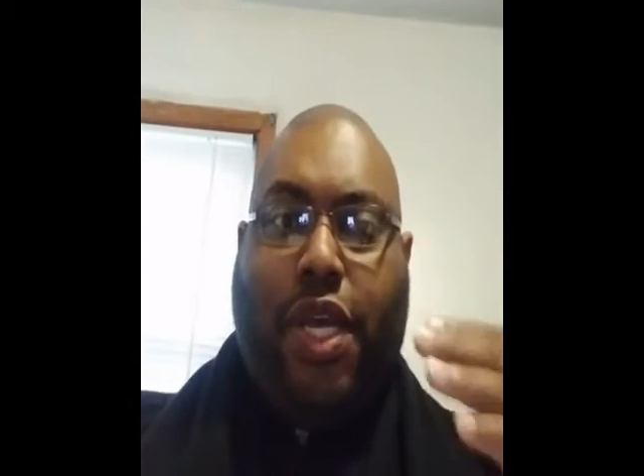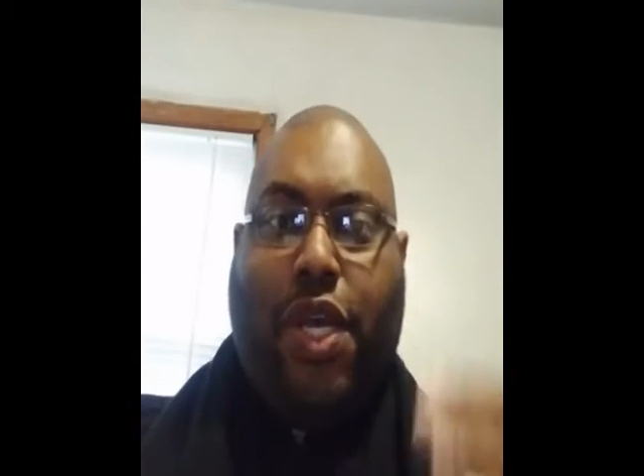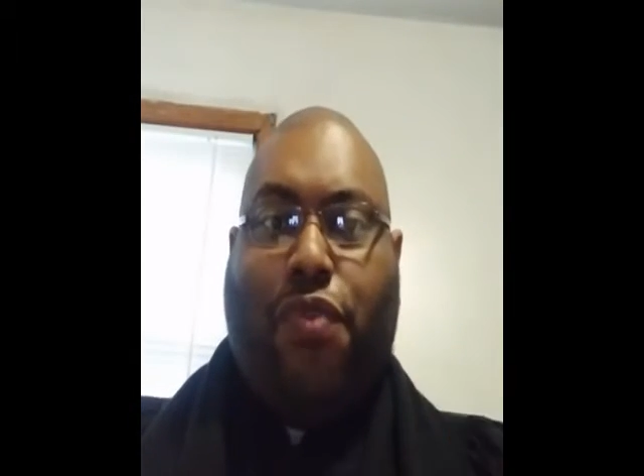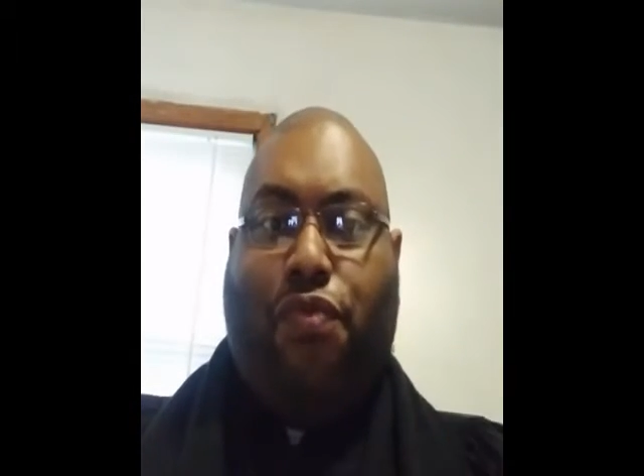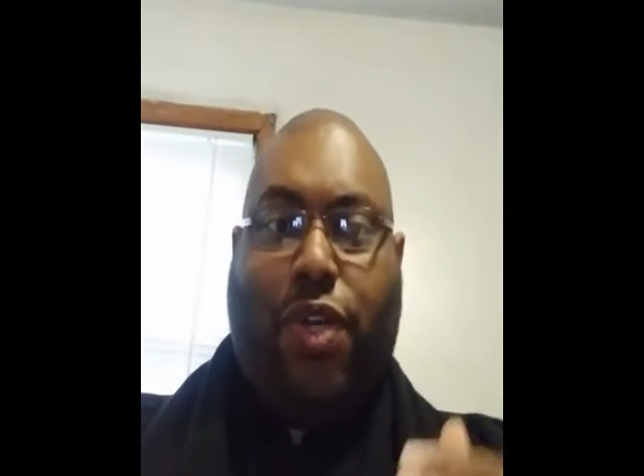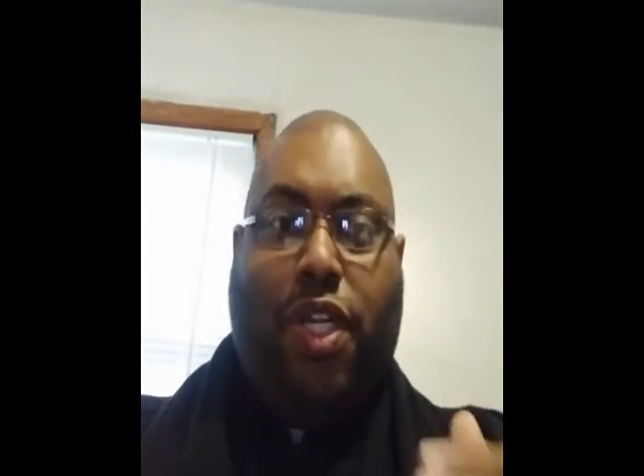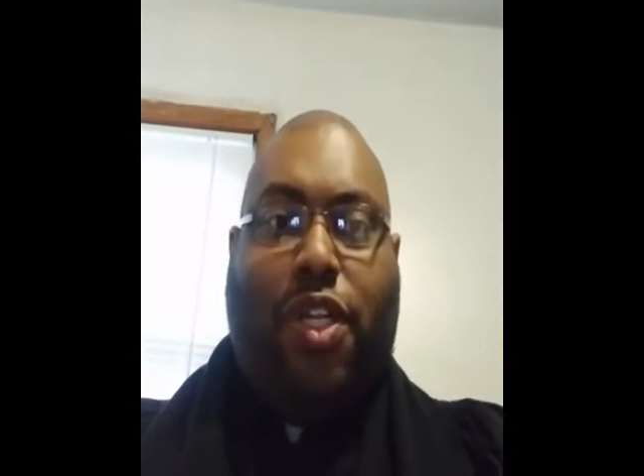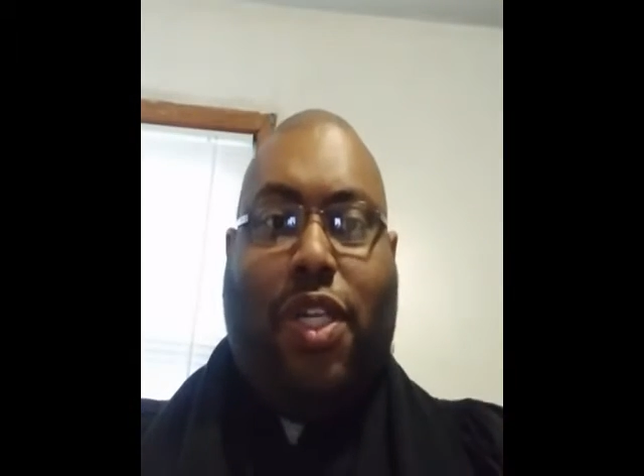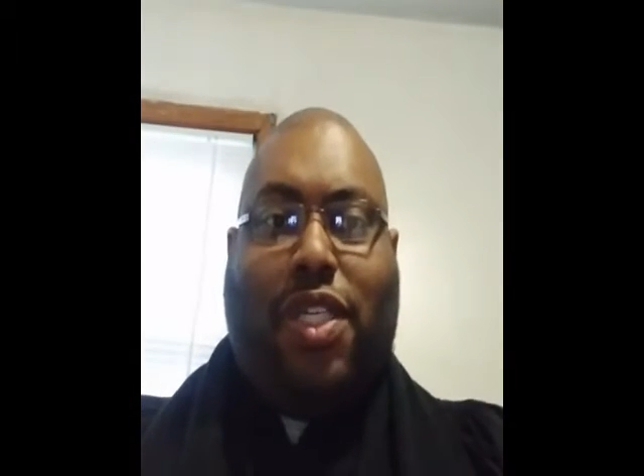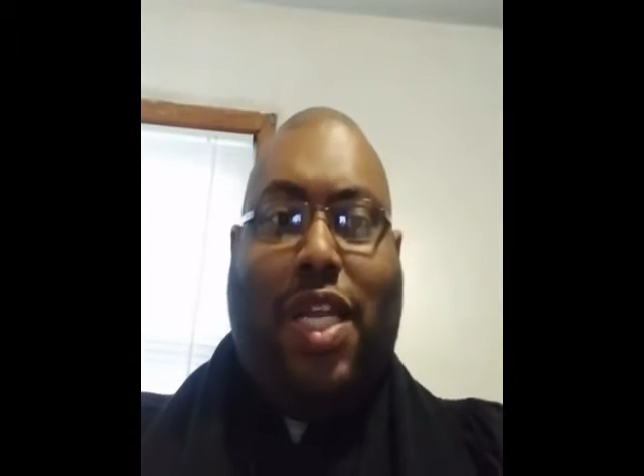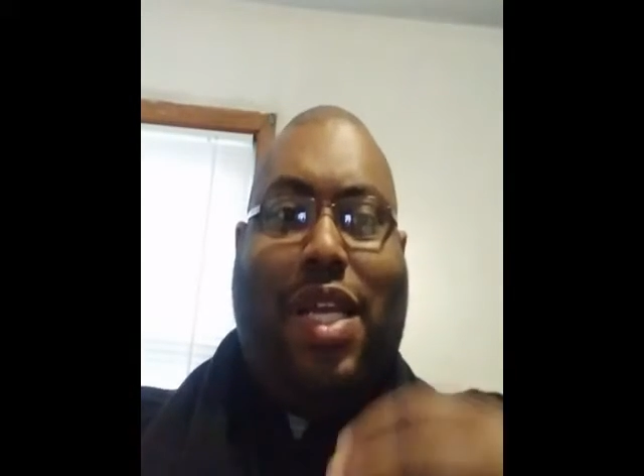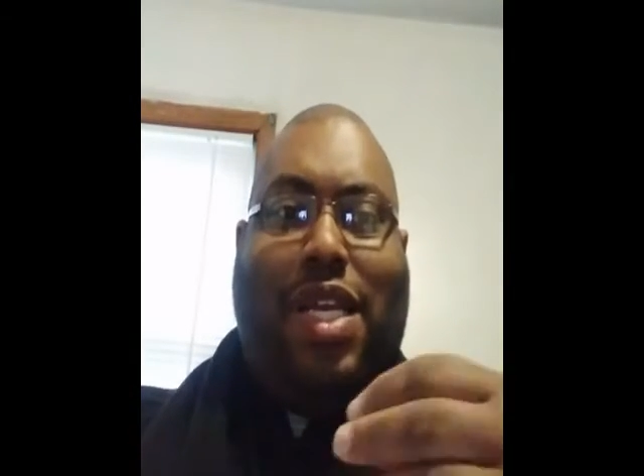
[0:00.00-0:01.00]
if we
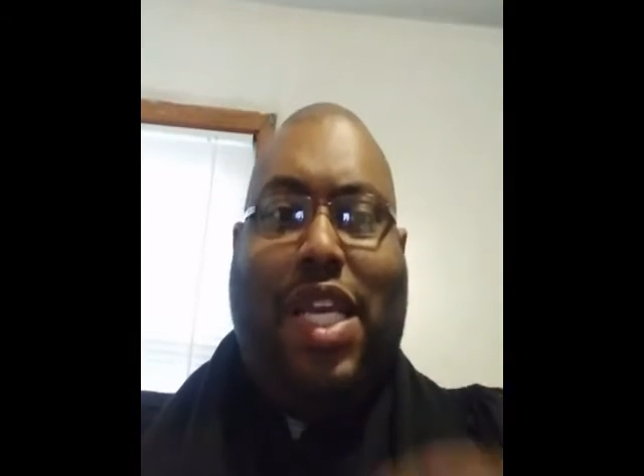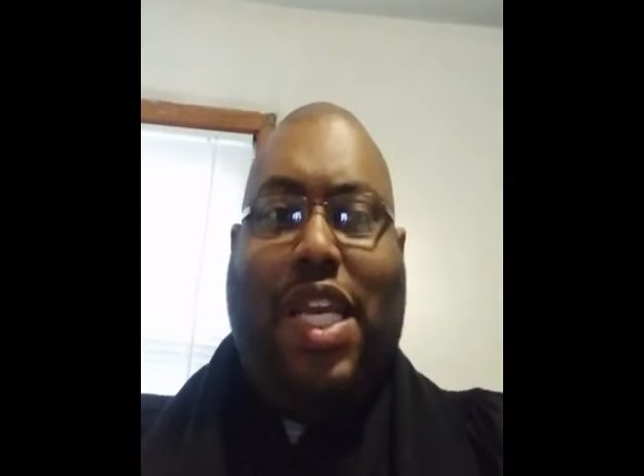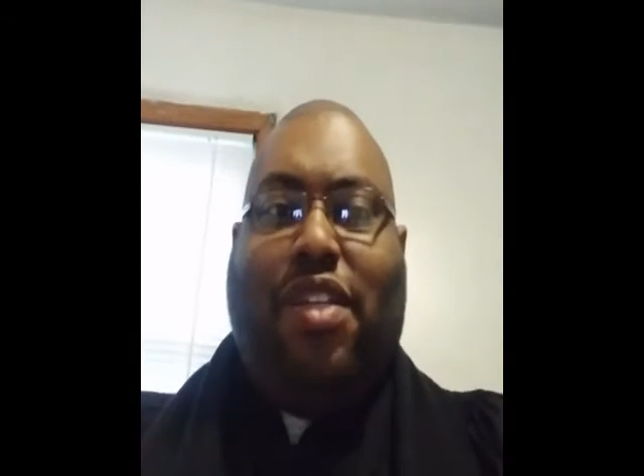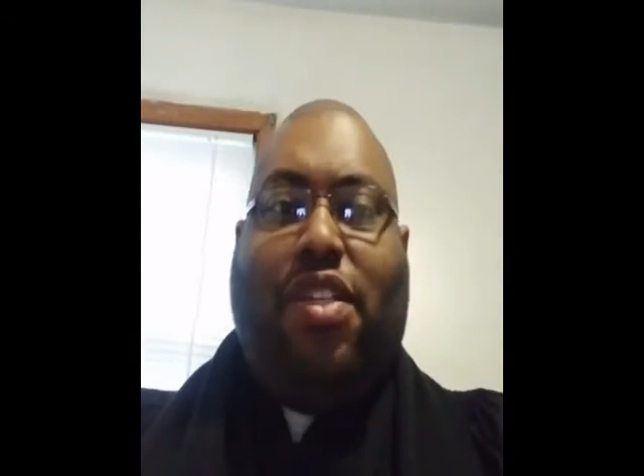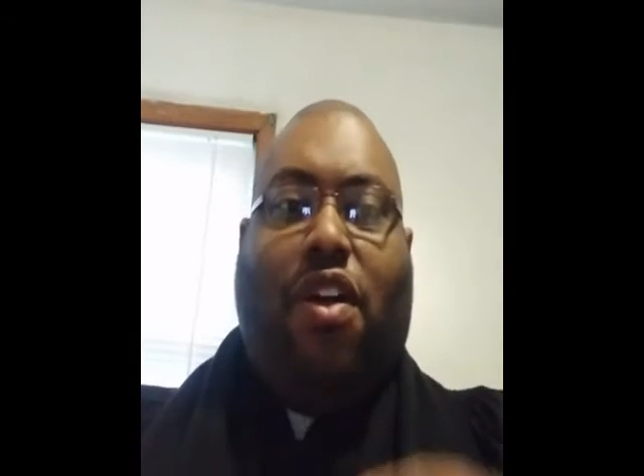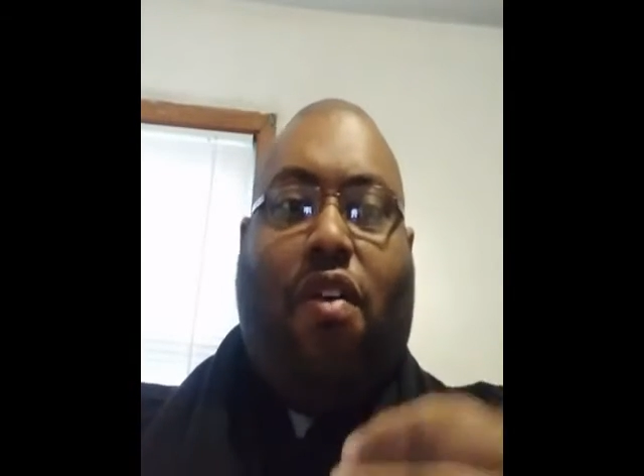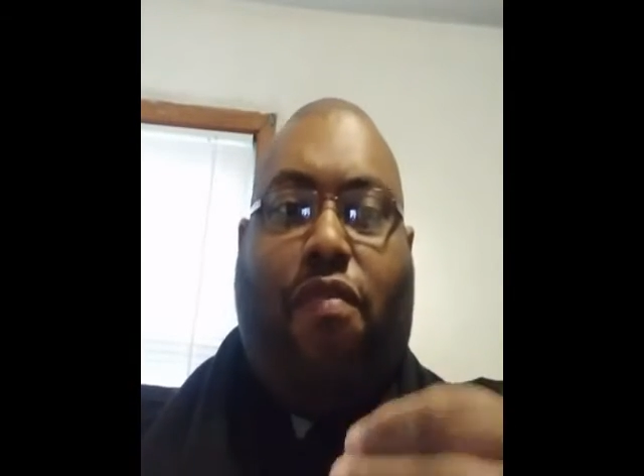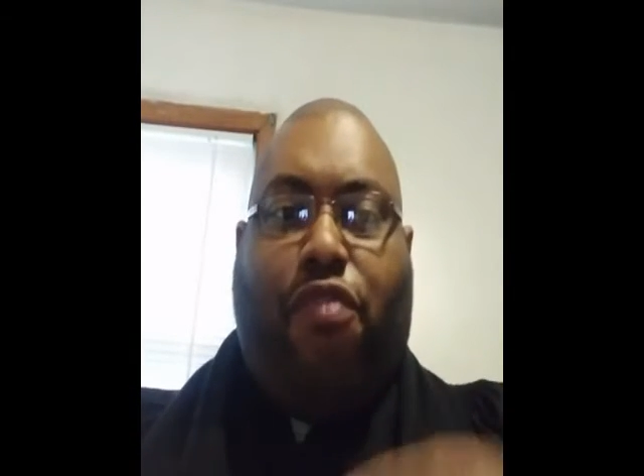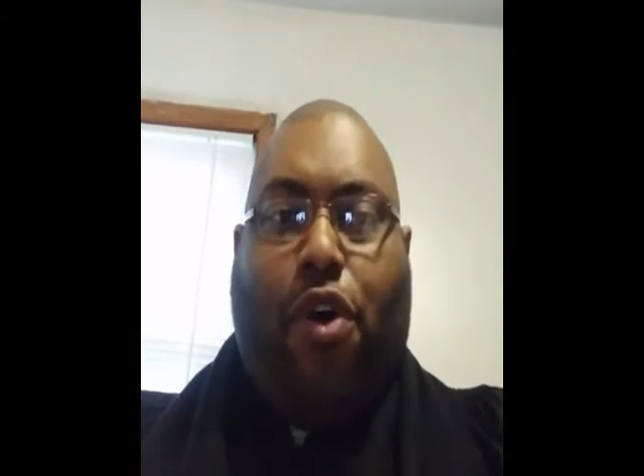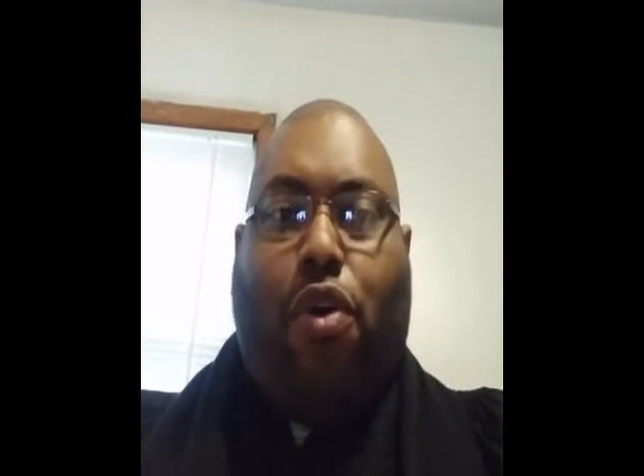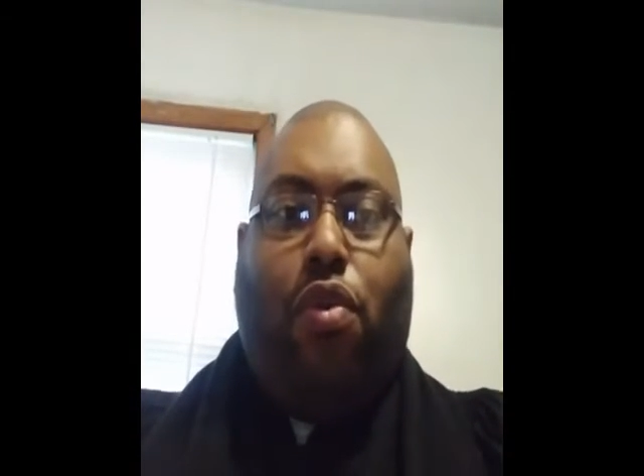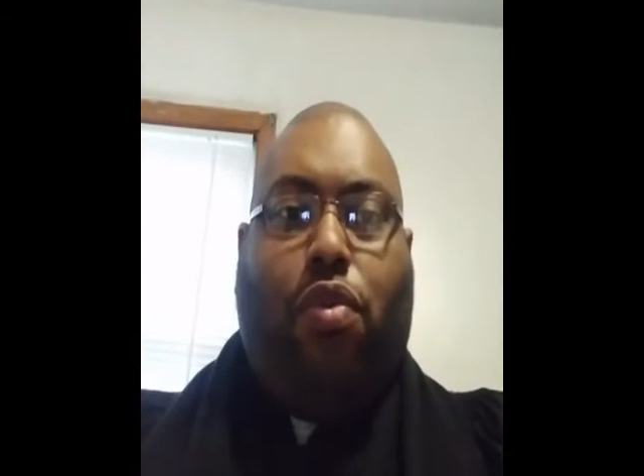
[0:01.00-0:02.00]
looked at each of
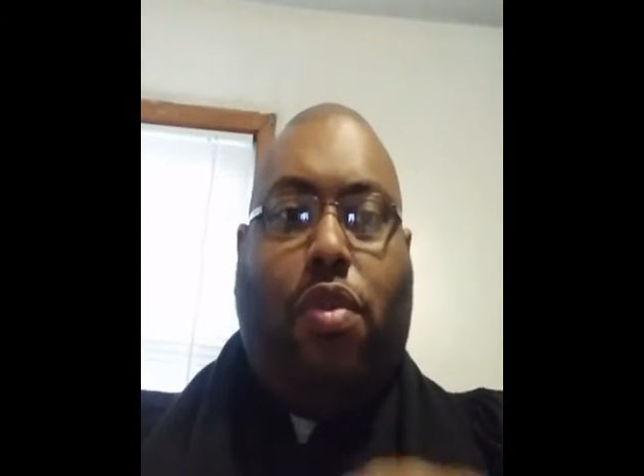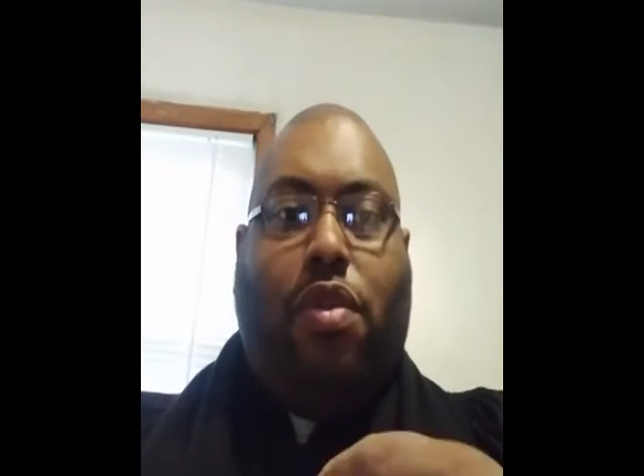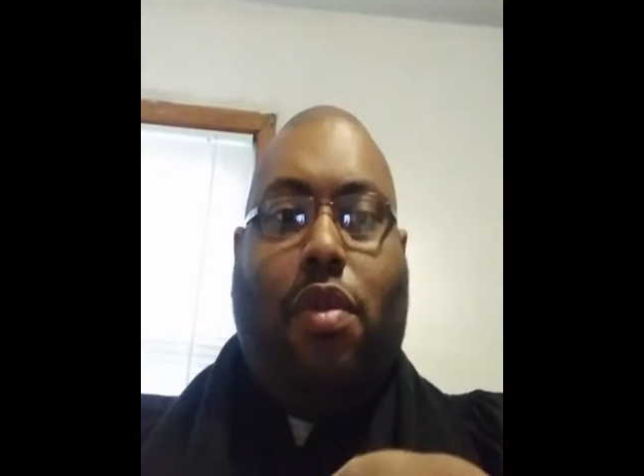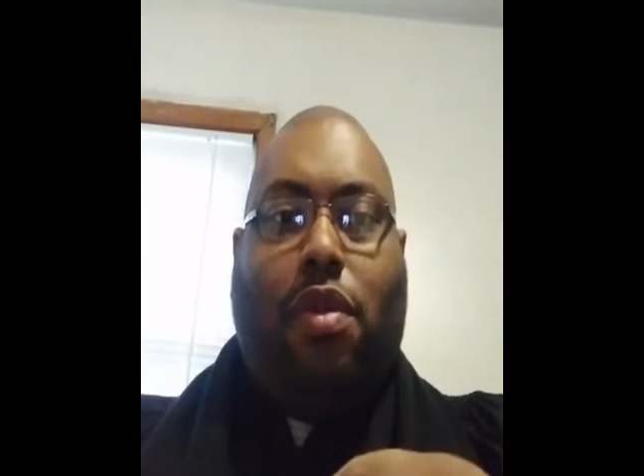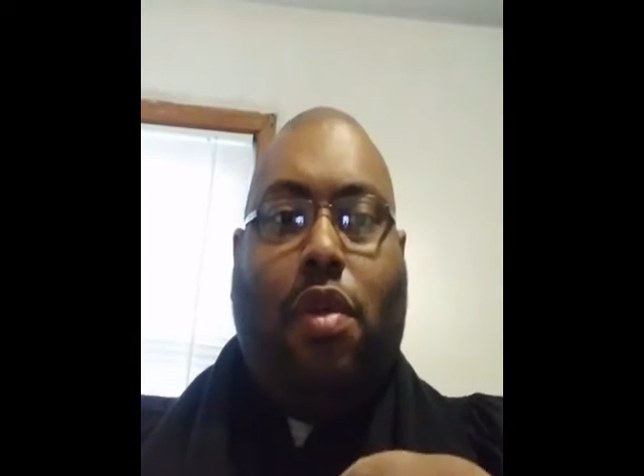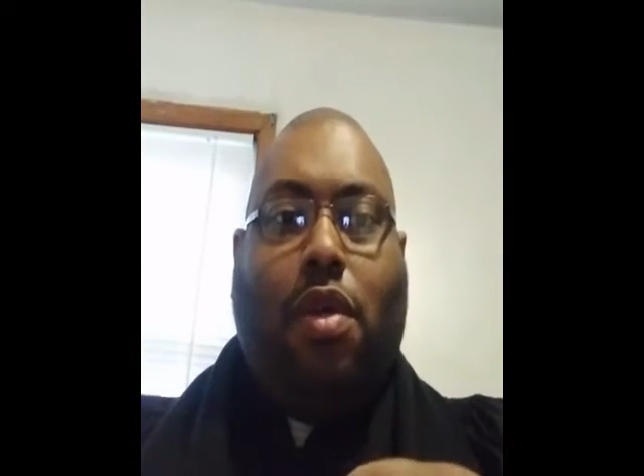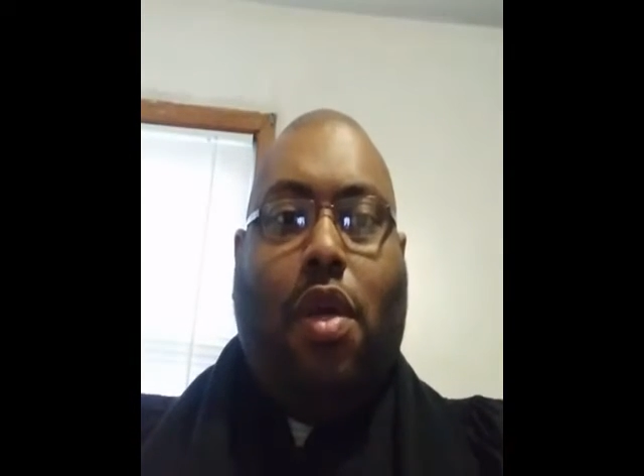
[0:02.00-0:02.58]
those